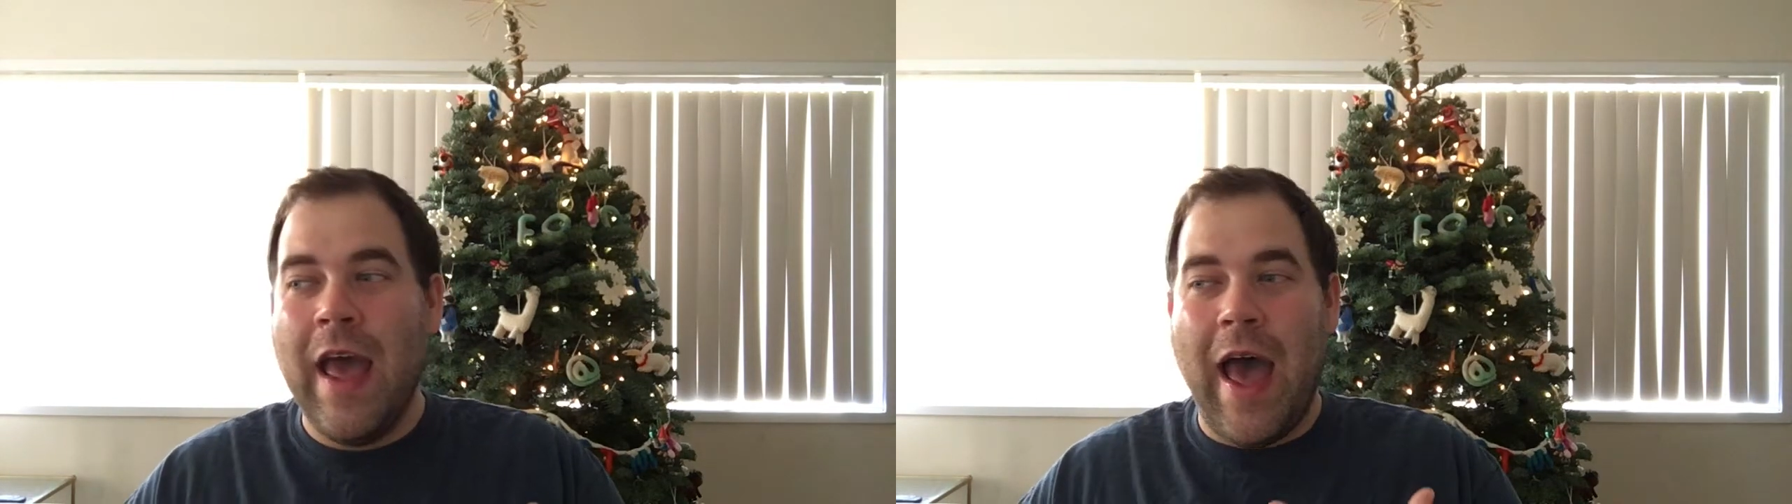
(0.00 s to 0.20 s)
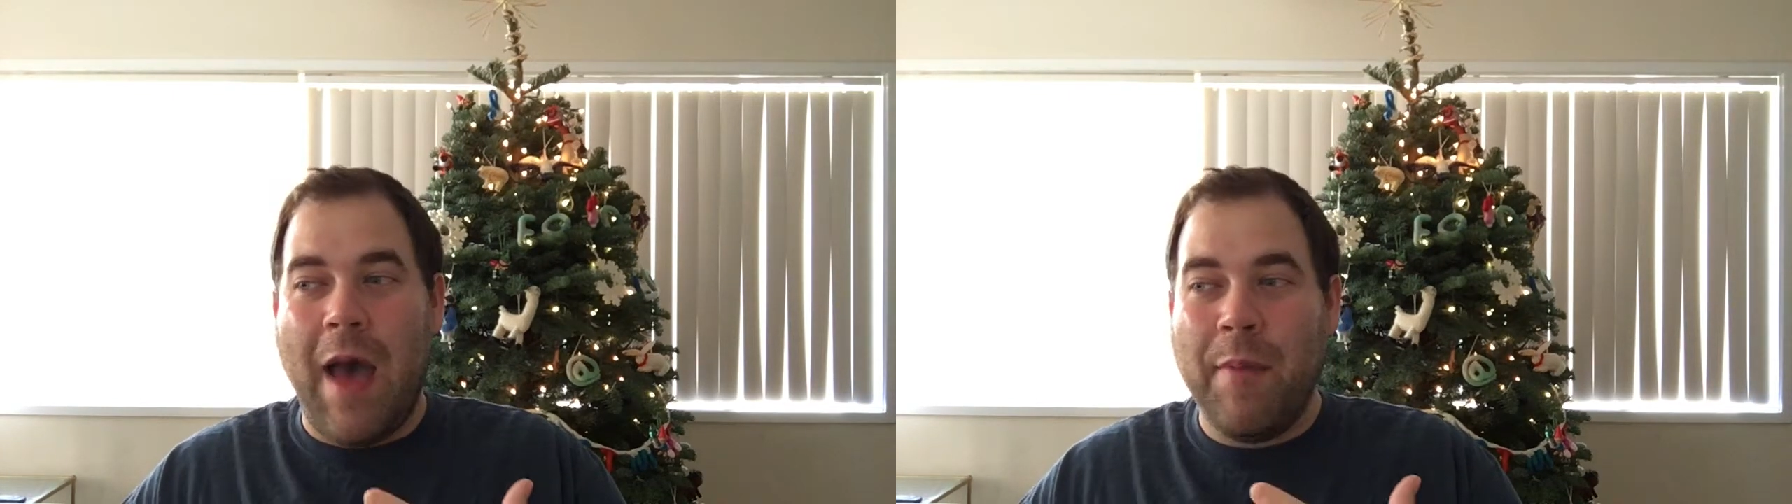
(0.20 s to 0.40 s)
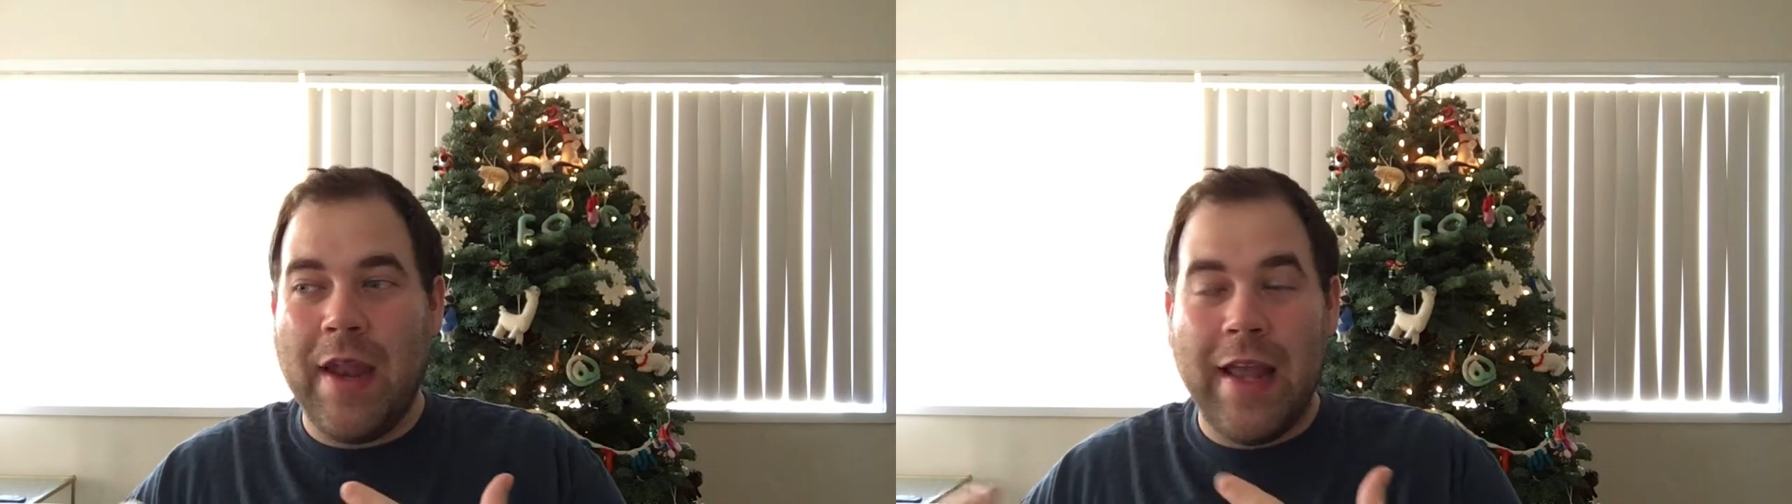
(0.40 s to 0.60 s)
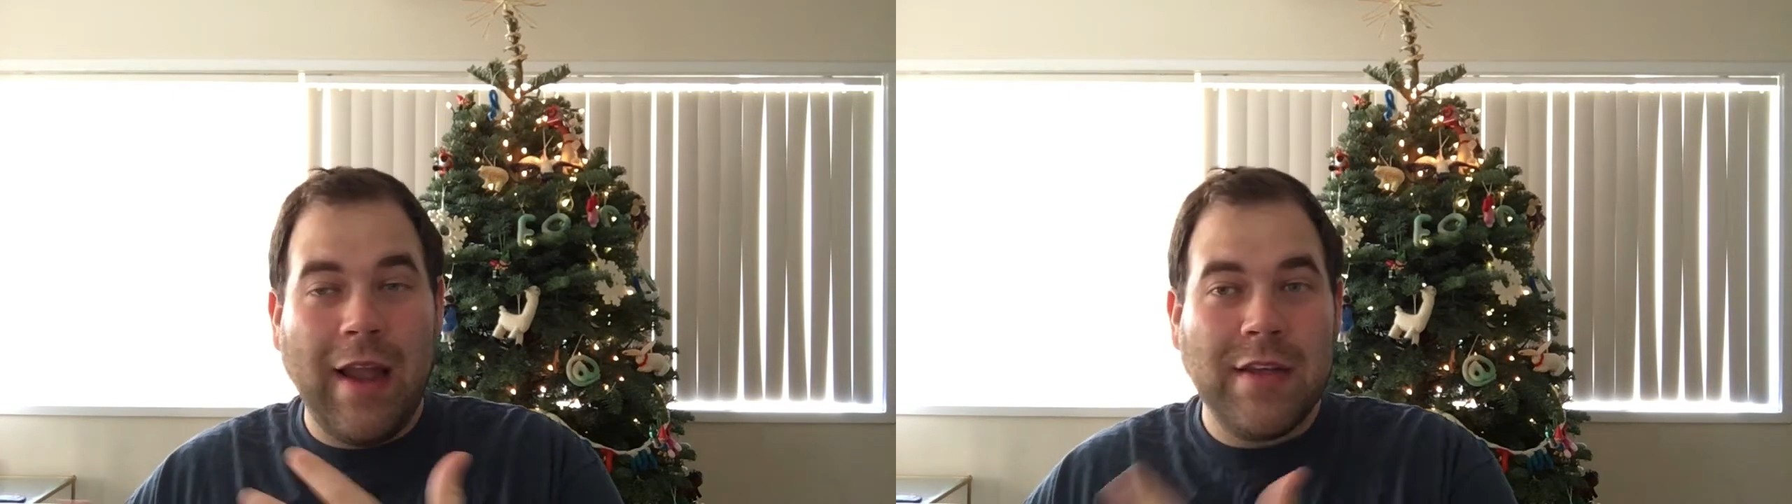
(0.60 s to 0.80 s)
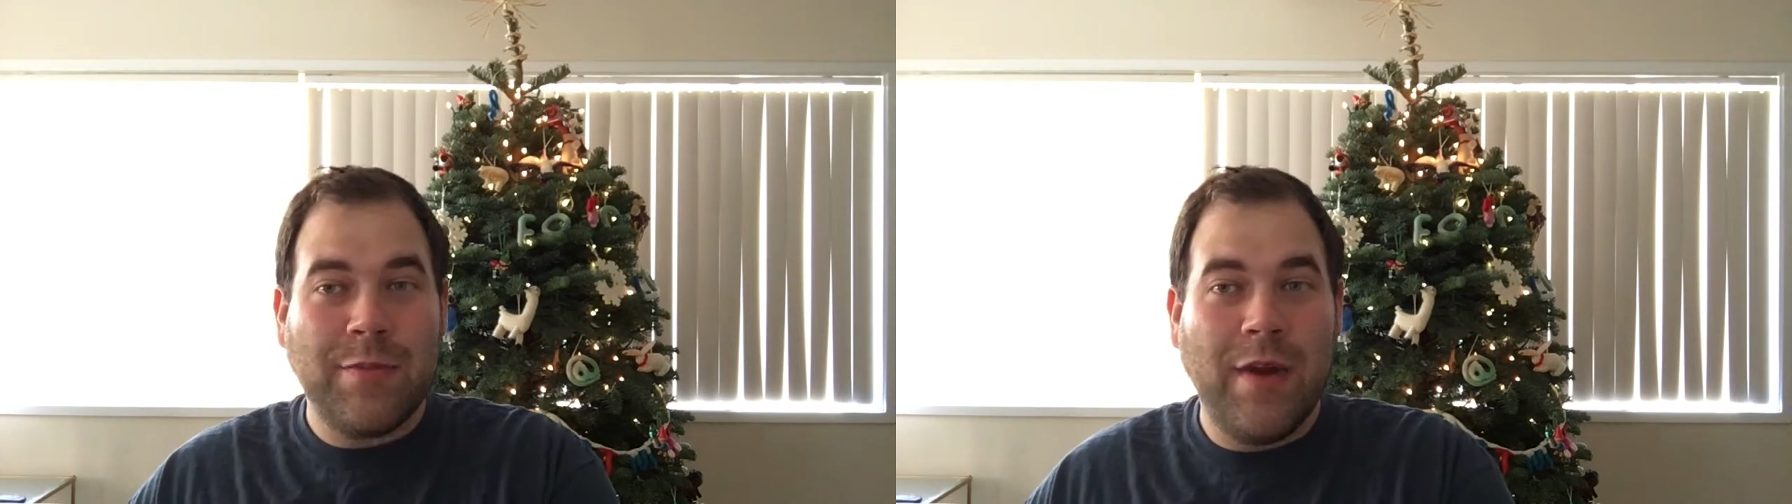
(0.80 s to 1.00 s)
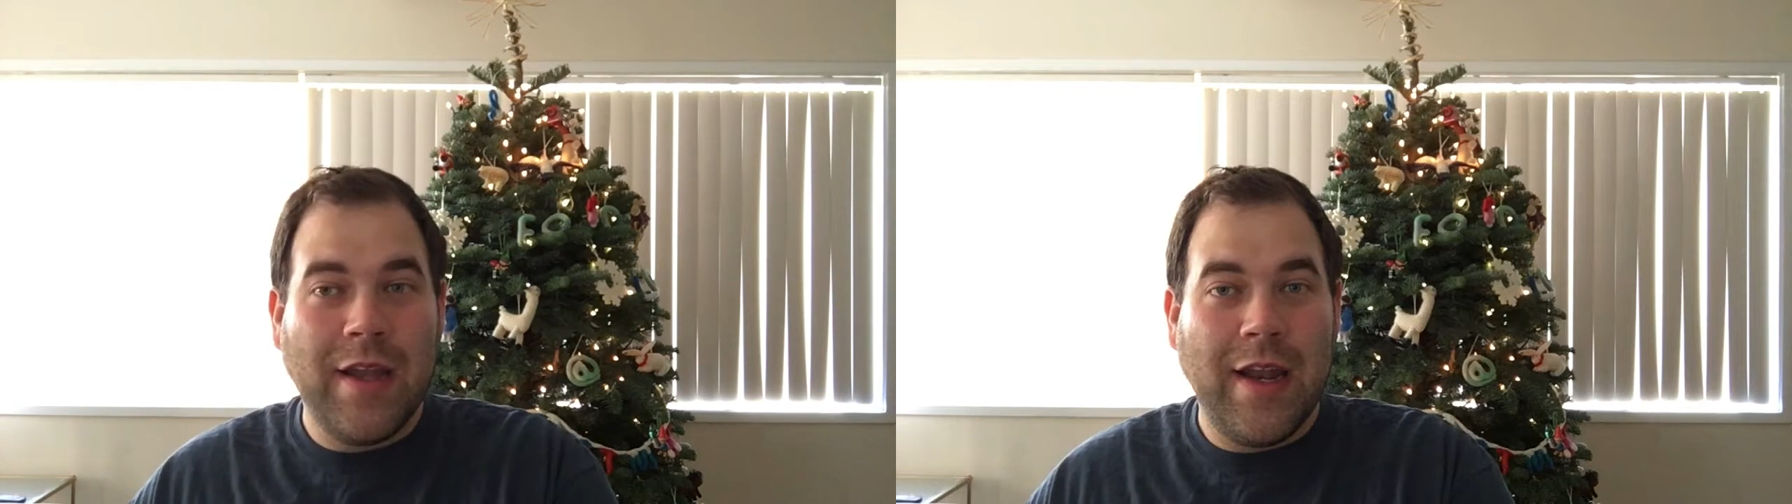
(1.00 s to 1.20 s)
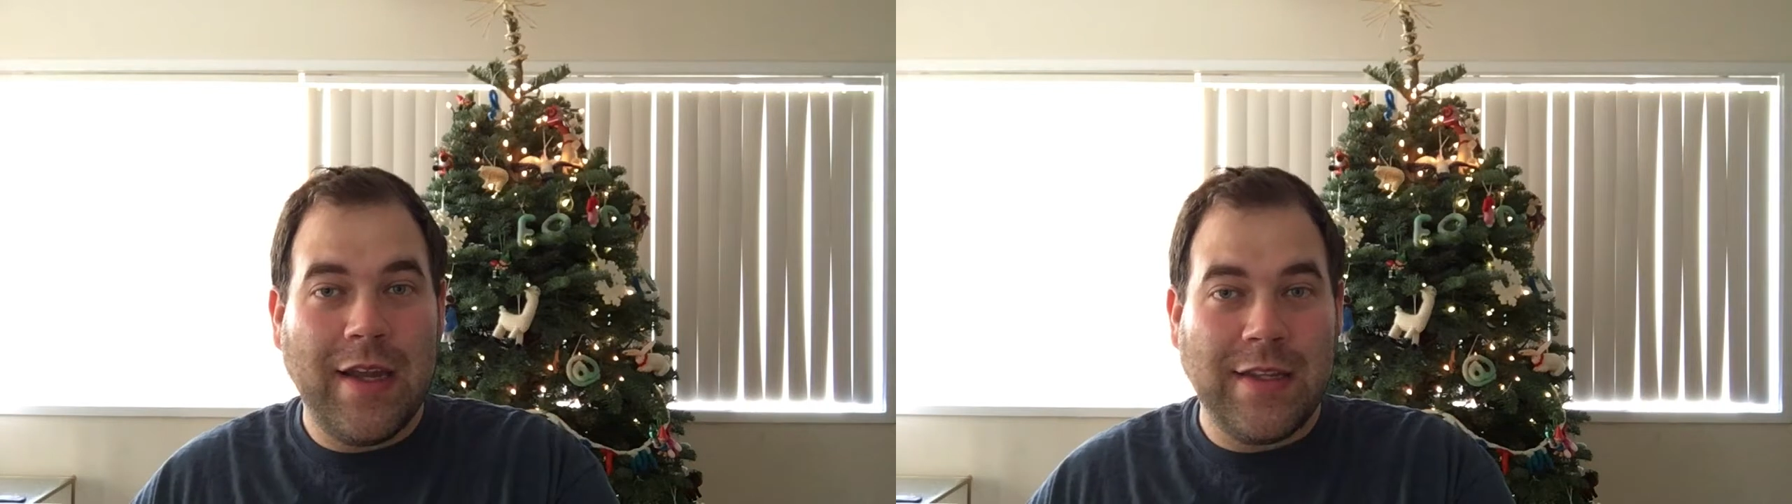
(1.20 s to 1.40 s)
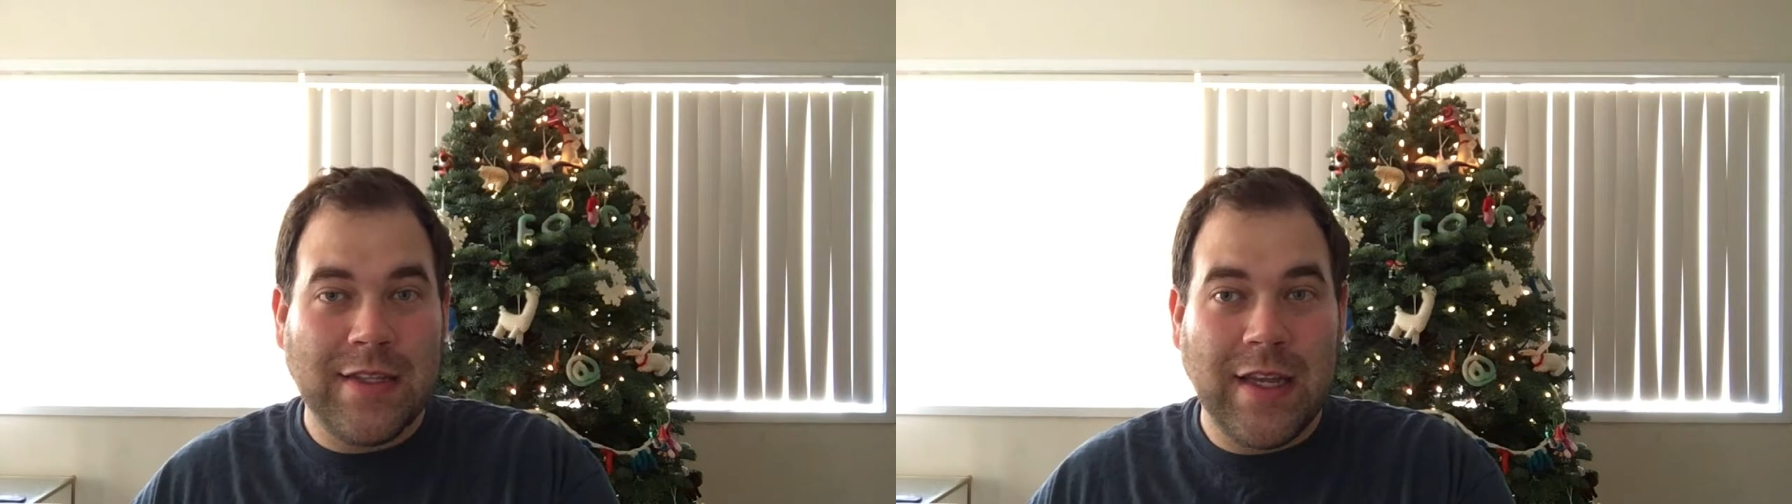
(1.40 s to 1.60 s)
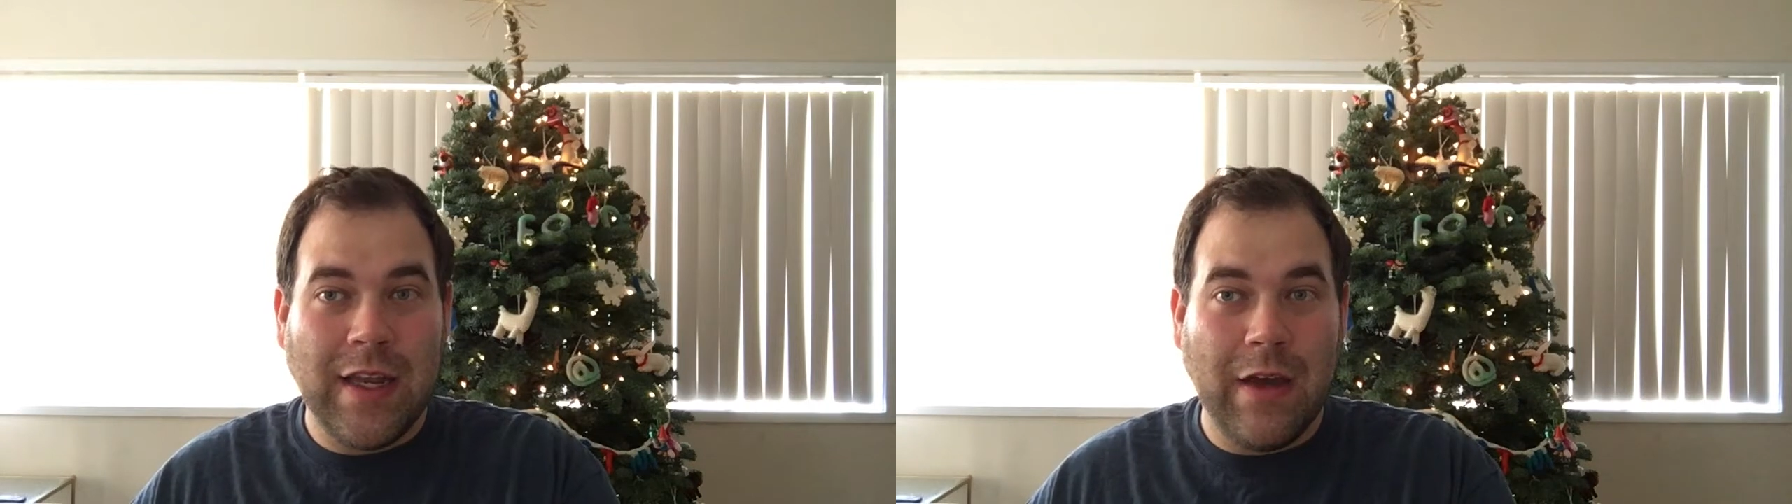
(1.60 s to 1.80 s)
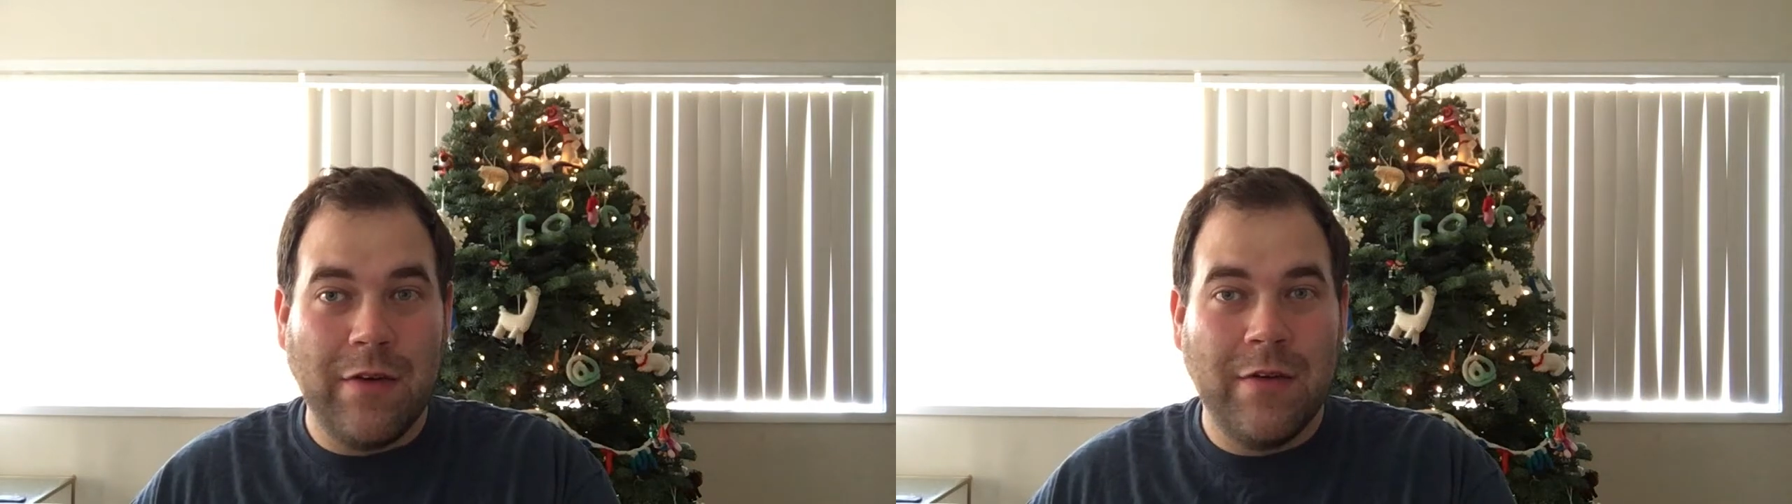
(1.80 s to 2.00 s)
I mean, he lost money at a
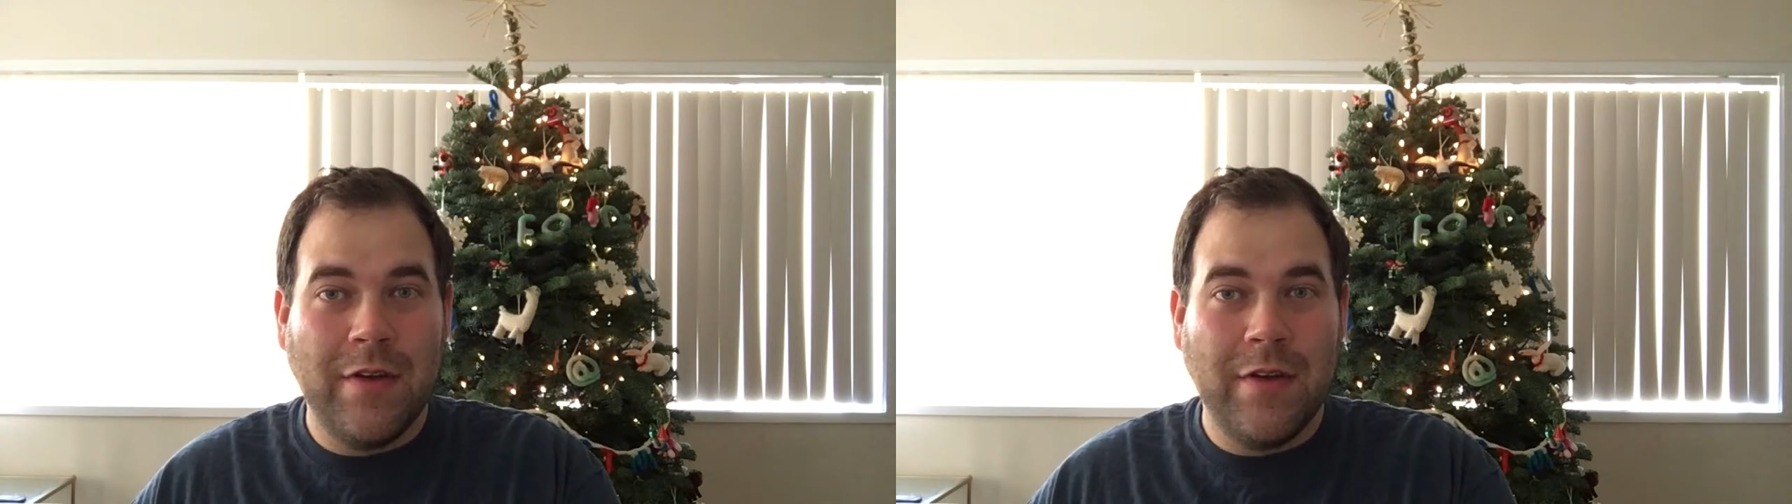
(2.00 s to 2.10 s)
casino.